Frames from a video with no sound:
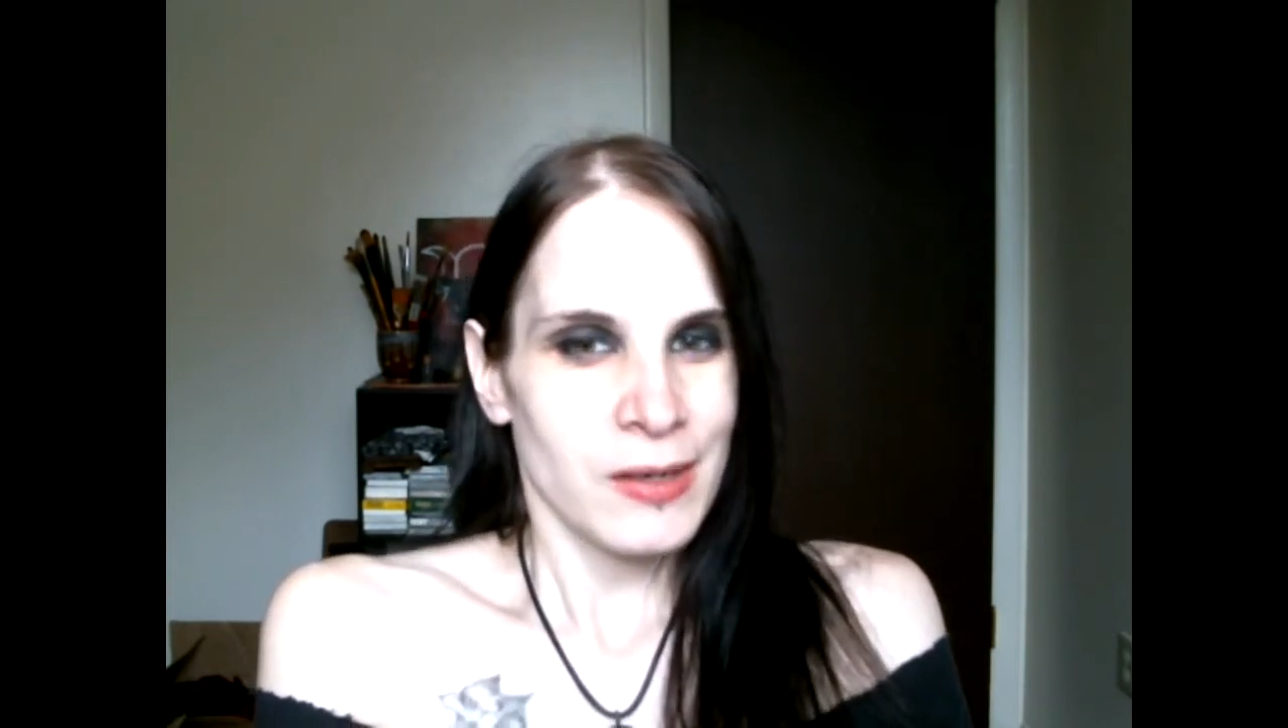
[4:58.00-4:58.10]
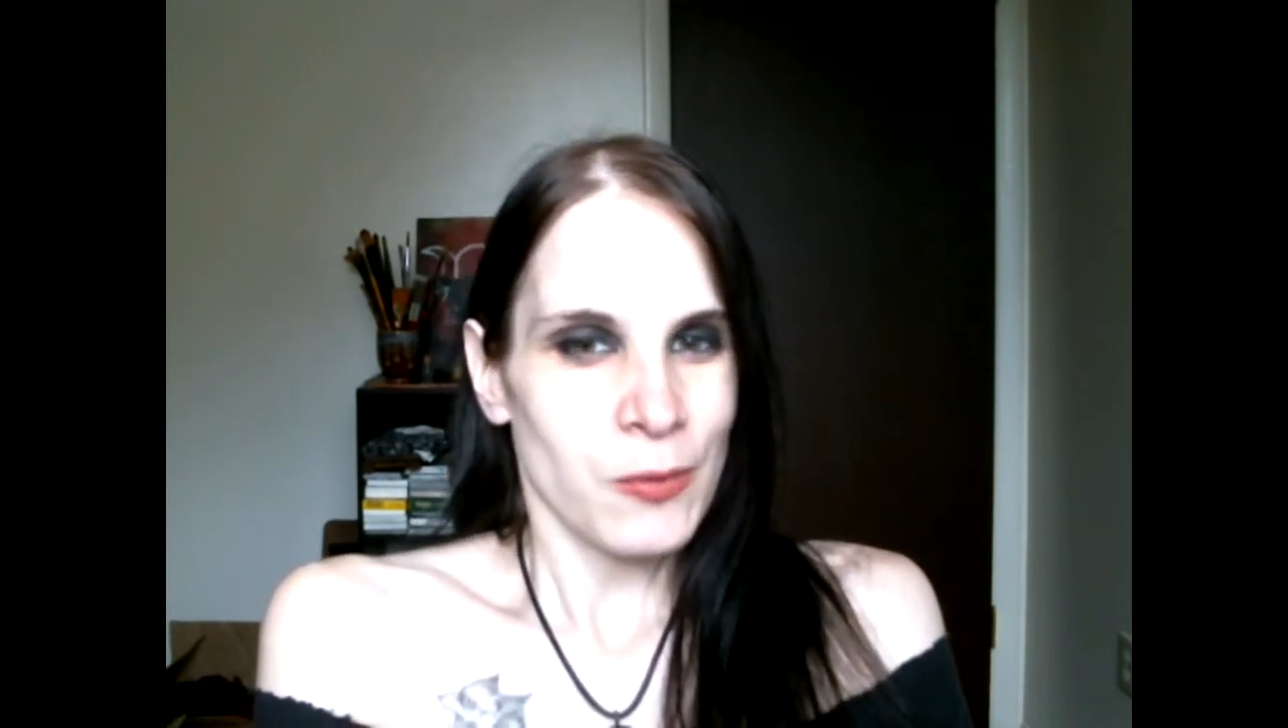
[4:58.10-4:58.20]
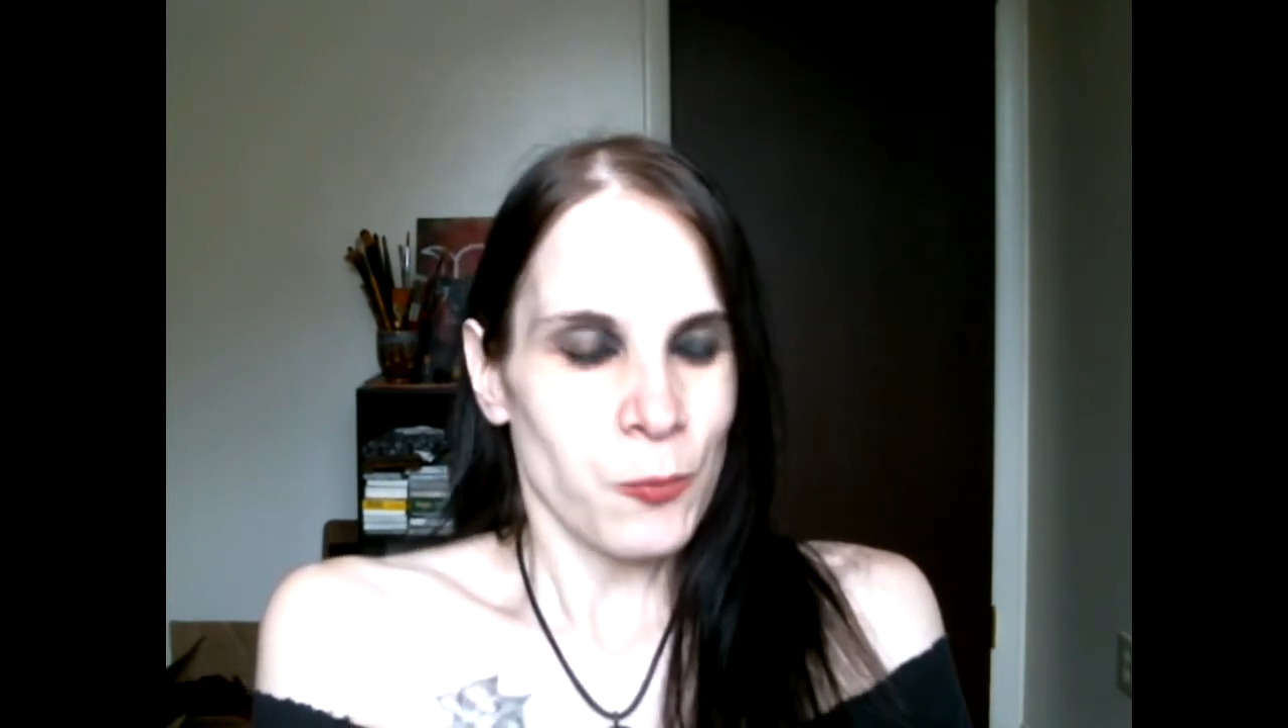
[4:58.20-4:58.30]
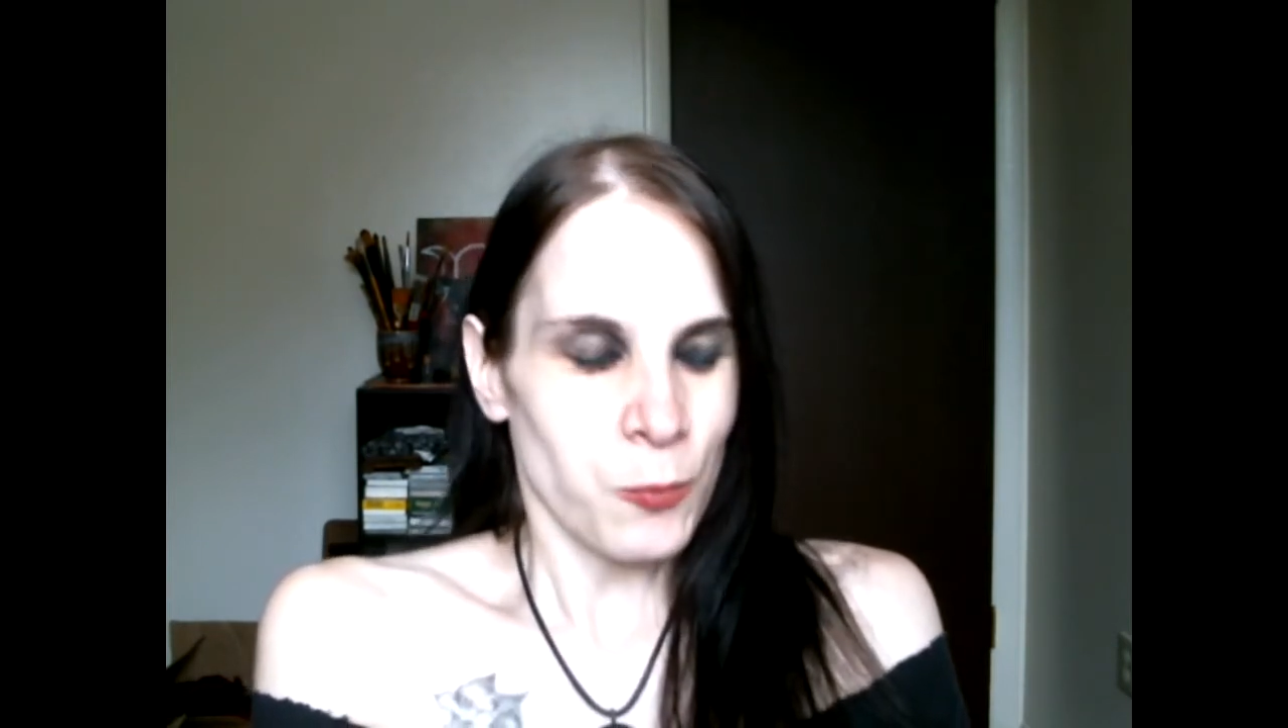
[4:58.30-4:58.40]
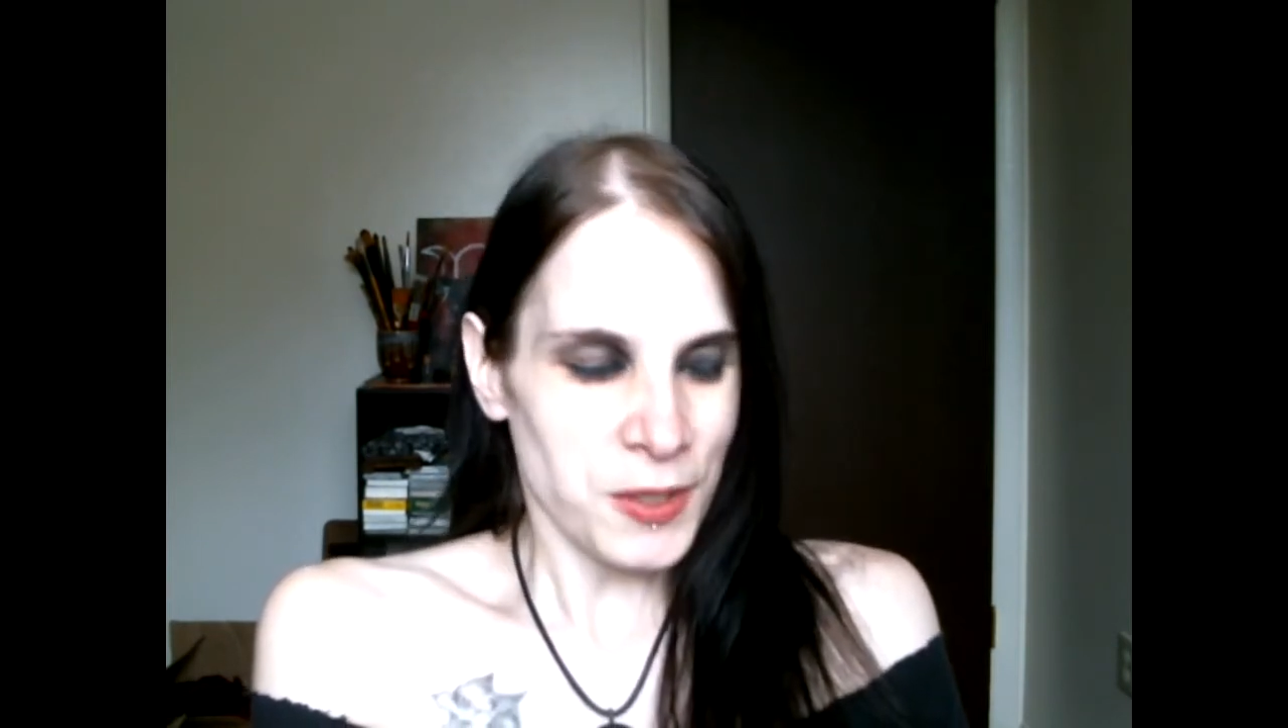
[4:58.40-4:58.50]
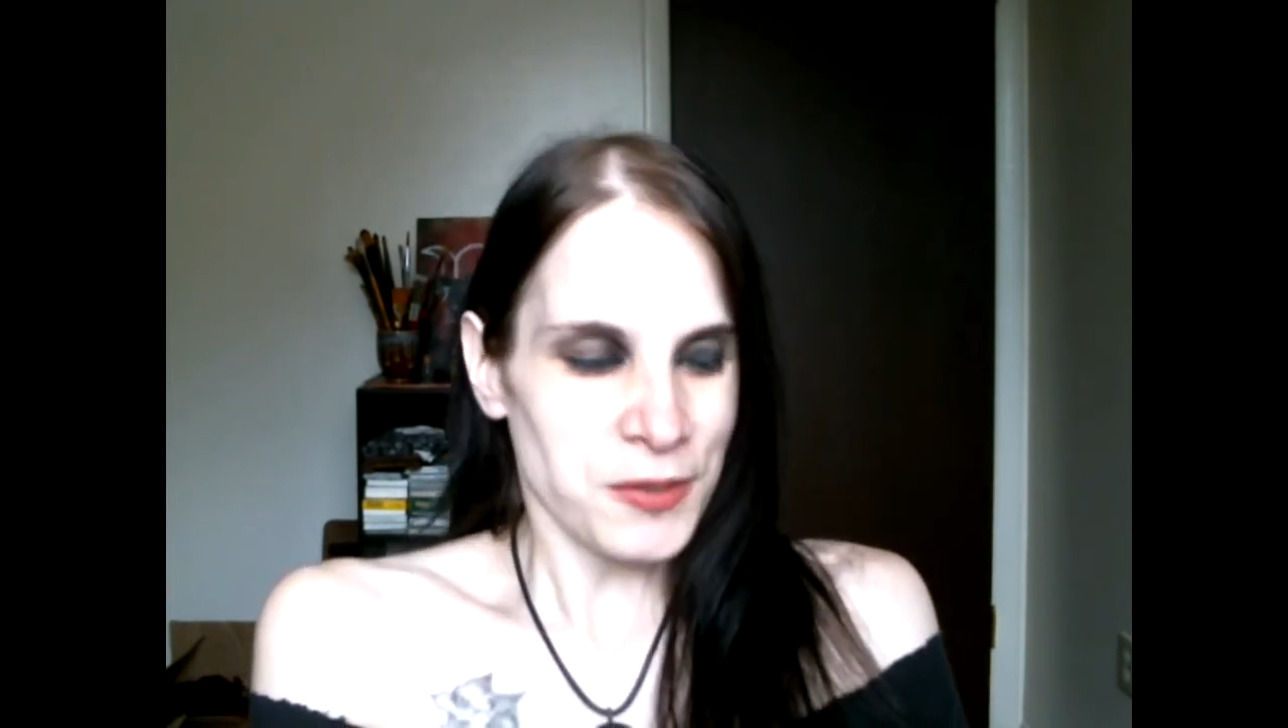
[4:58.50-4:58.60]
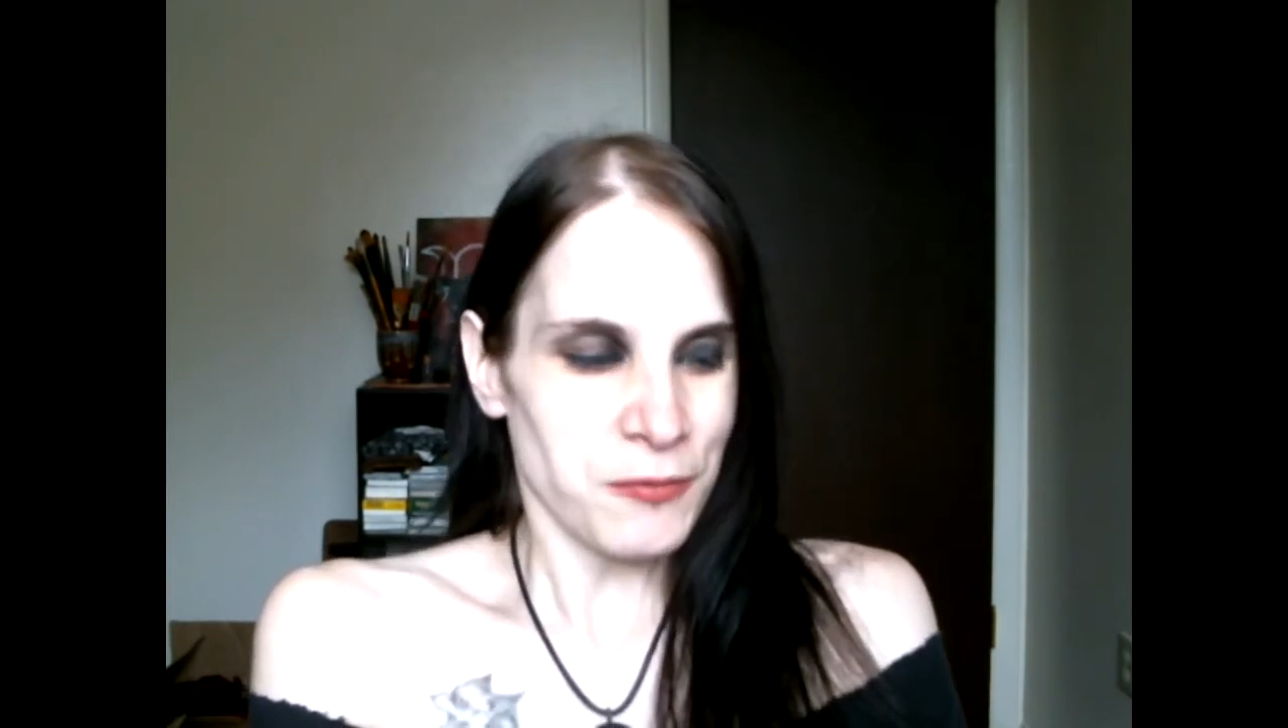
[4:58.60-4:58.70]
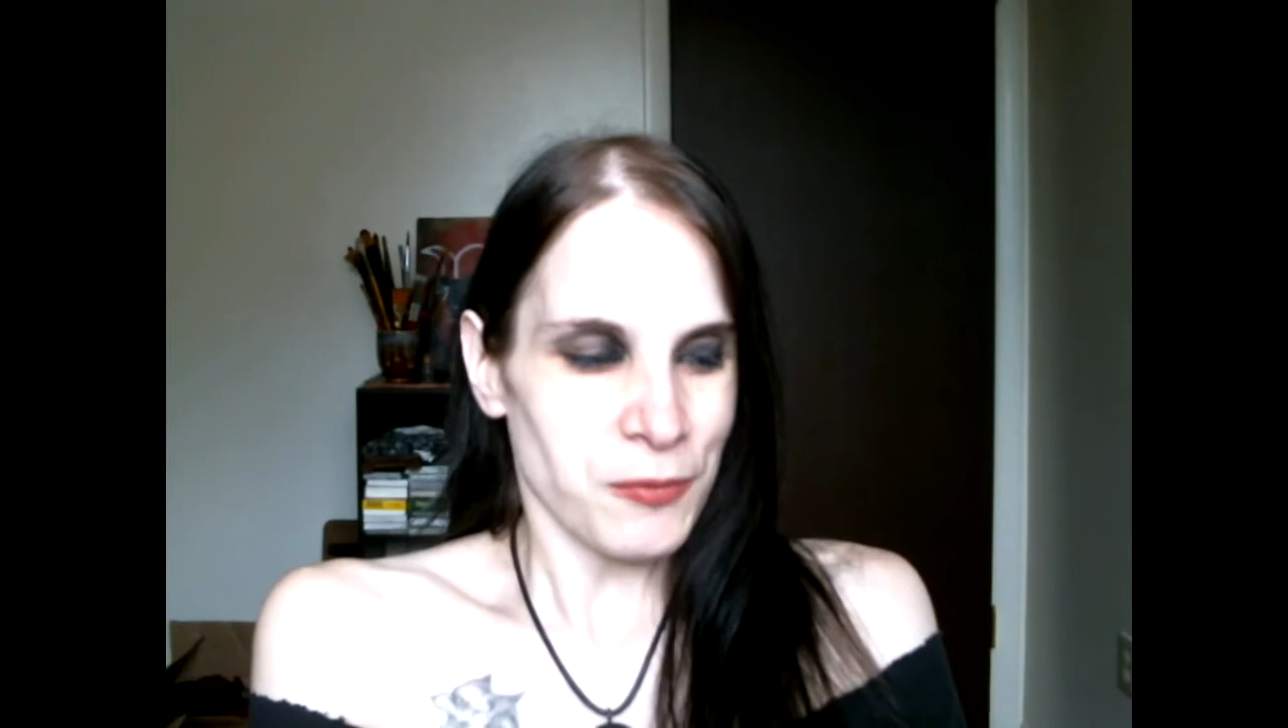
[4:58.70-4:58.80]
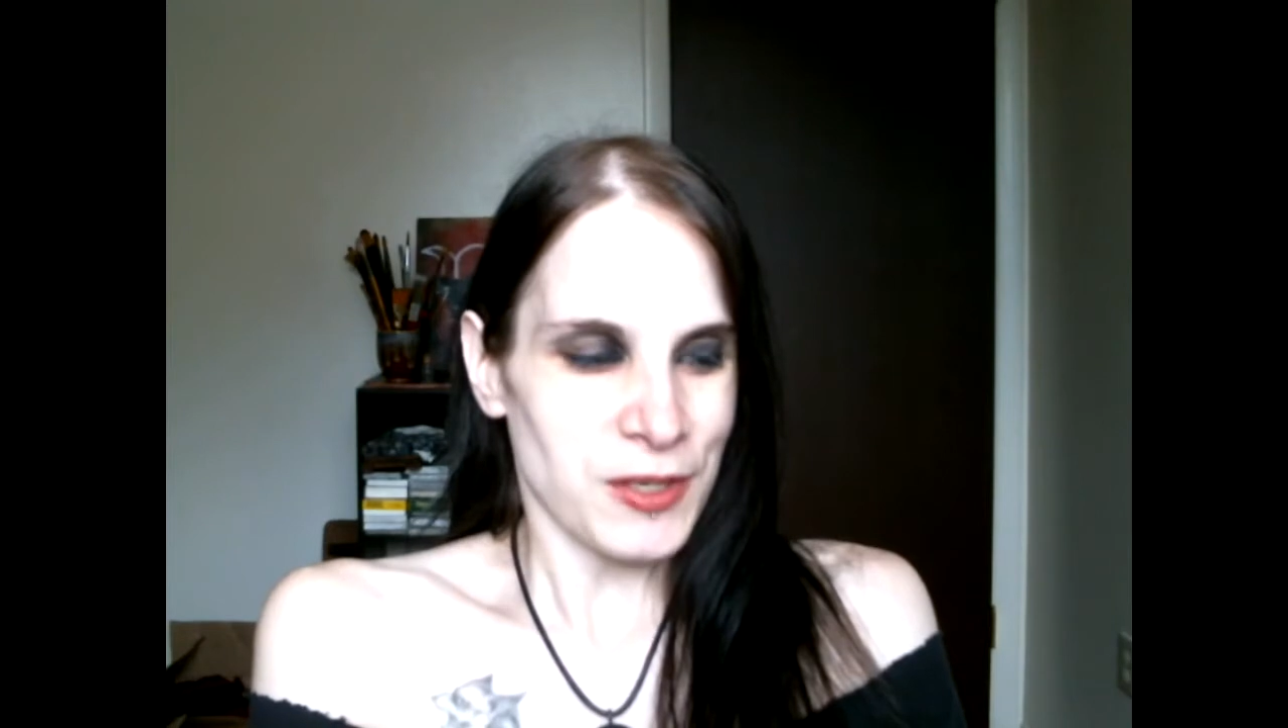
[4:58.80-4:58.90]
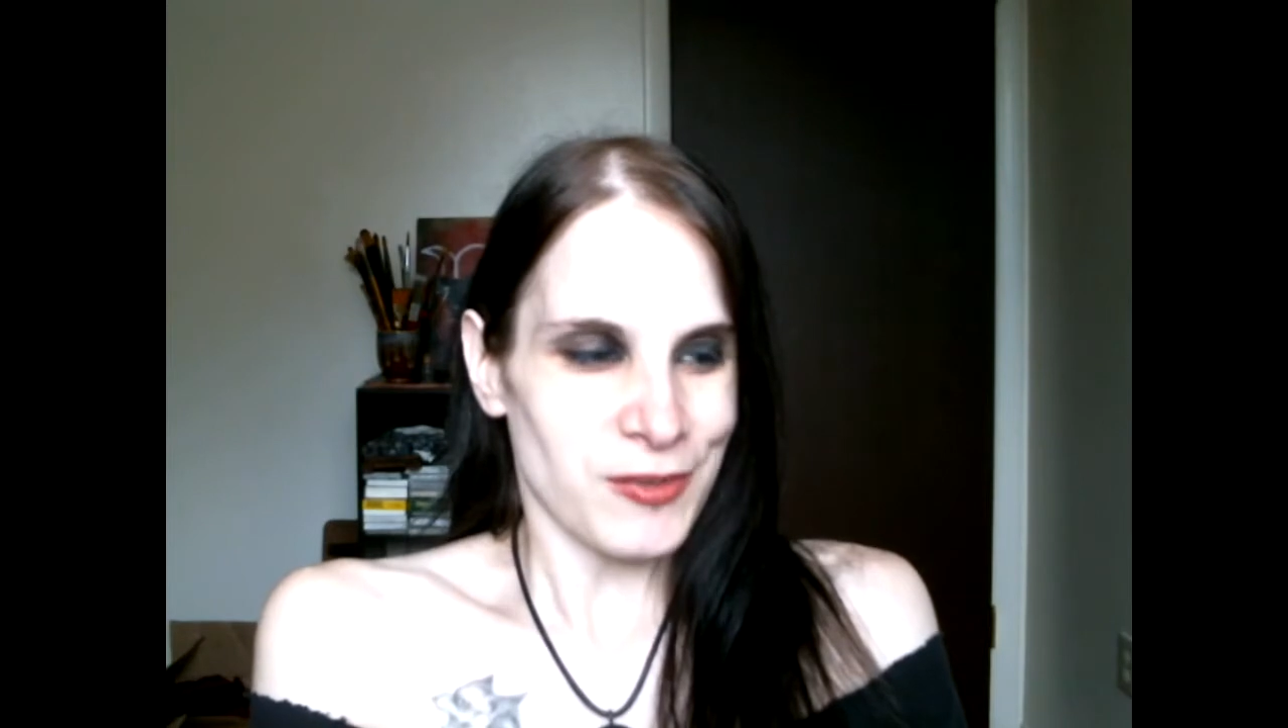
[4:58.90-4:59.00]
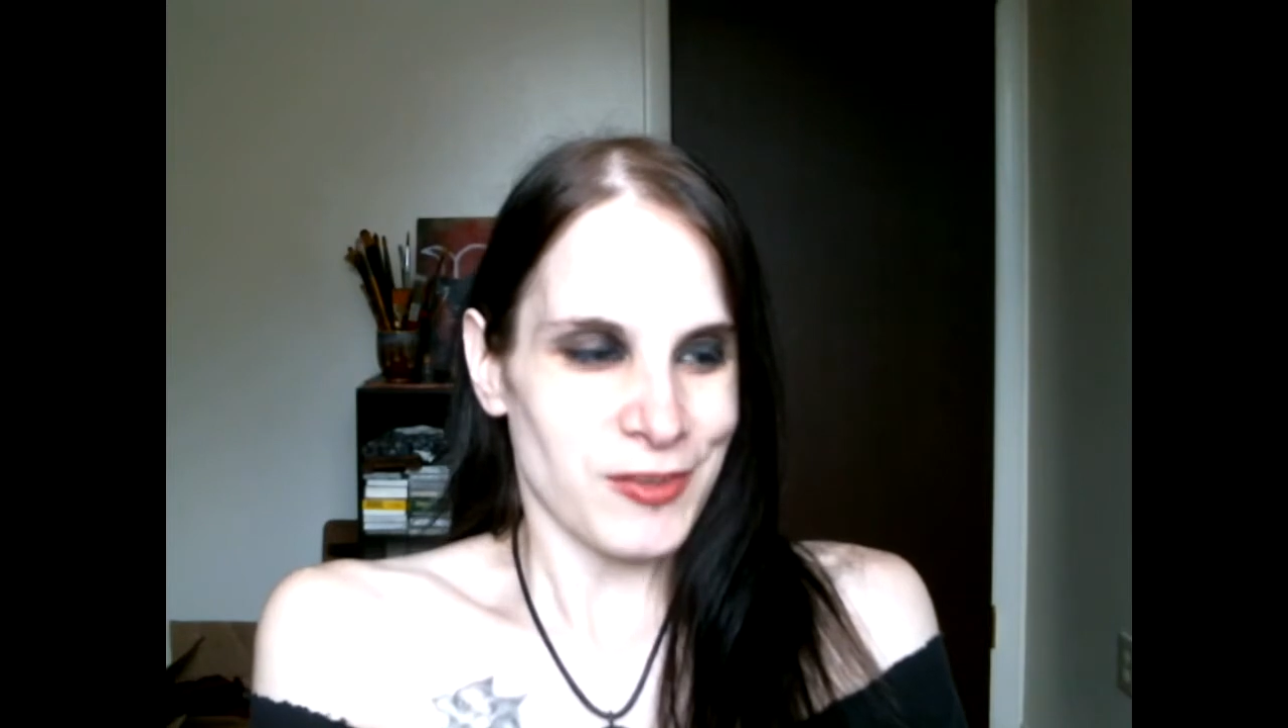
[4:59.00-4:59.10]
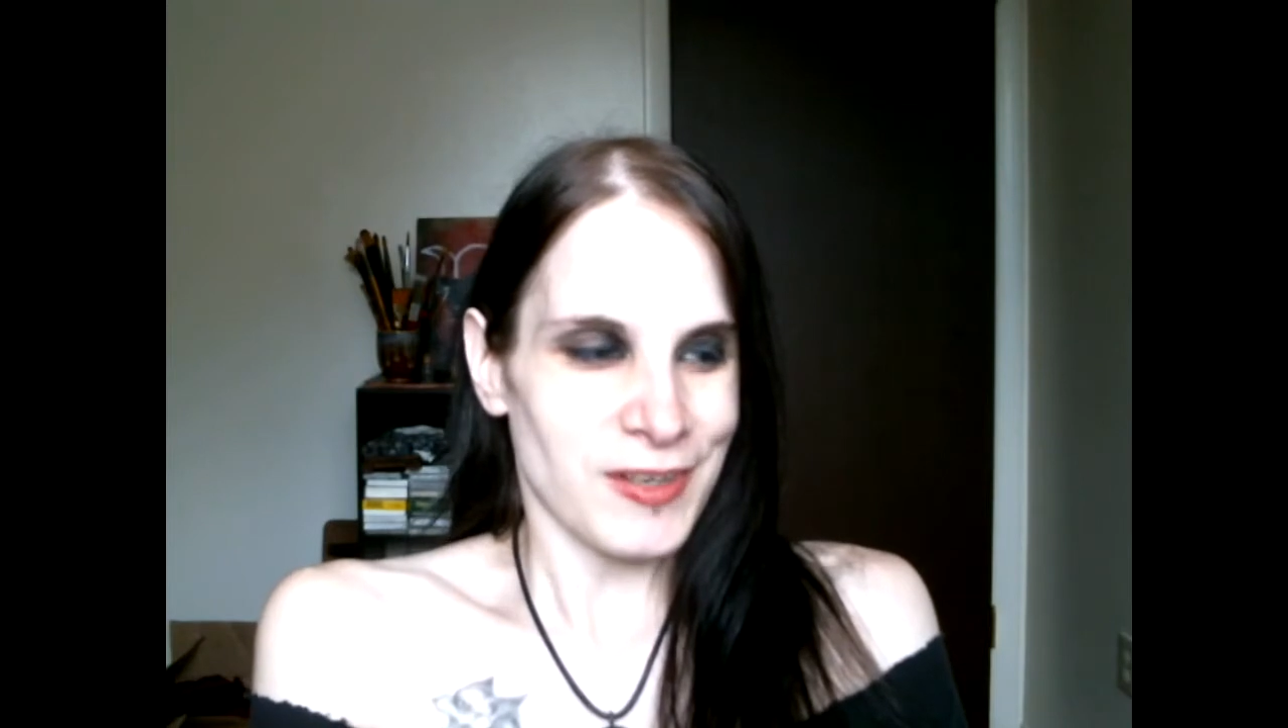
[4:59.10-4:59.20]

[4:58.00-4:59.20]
one of which